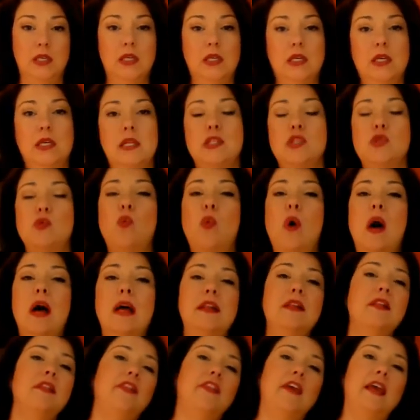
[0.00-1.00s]
It's
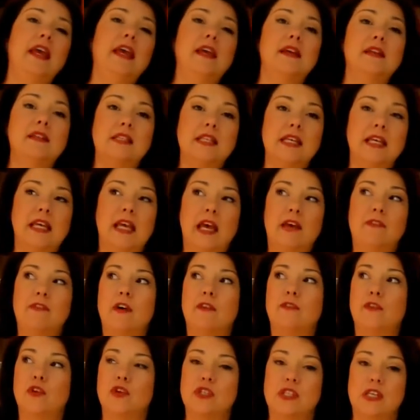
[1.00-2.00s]
one thing to give
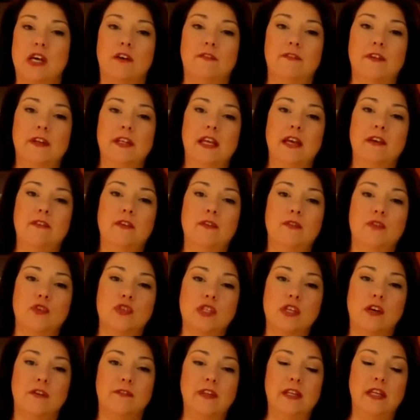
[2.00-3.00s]
of yourself and give of
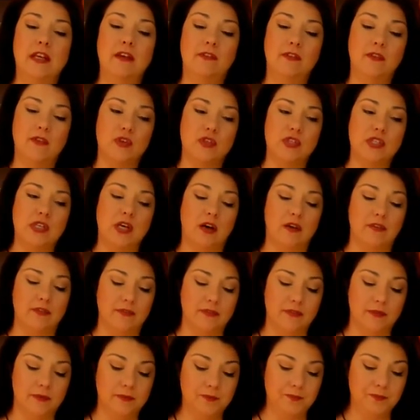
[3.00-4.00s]
yourself and give of yourself,
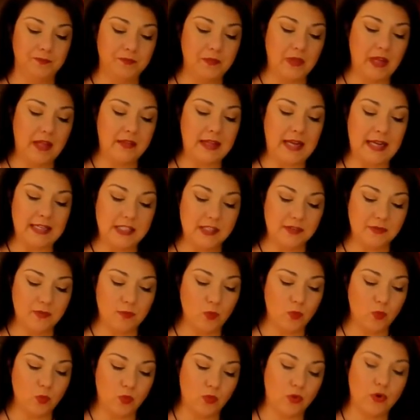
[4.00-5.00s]
and that's
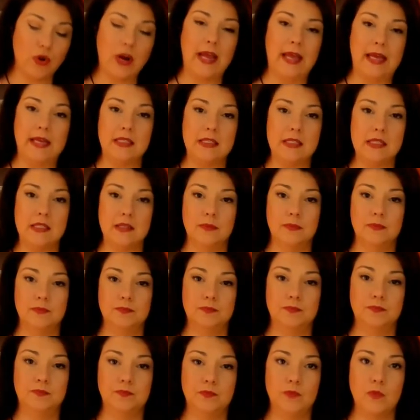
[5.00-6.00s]
great,
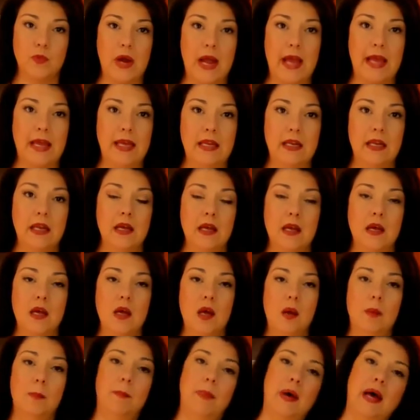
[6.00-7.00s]
right?
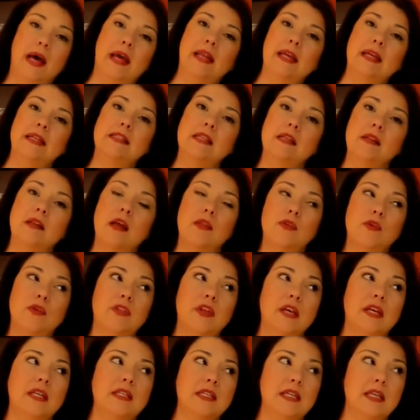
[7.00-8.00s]
But it's another
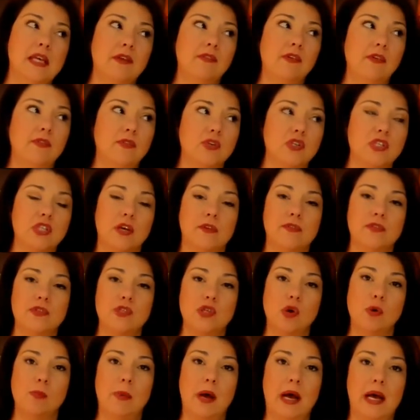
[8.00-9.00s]
thing to give of yourself
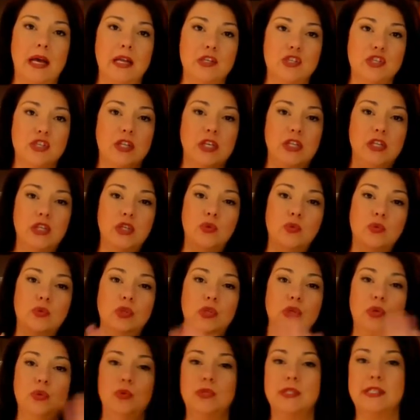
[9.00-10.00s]
so much that you
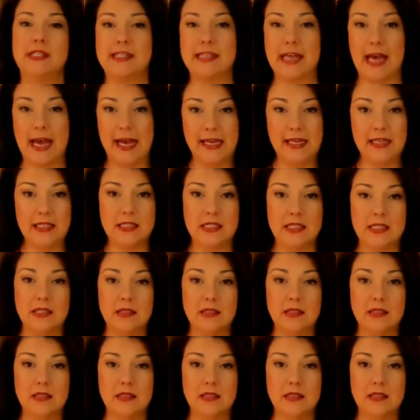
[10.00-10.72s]
lose sight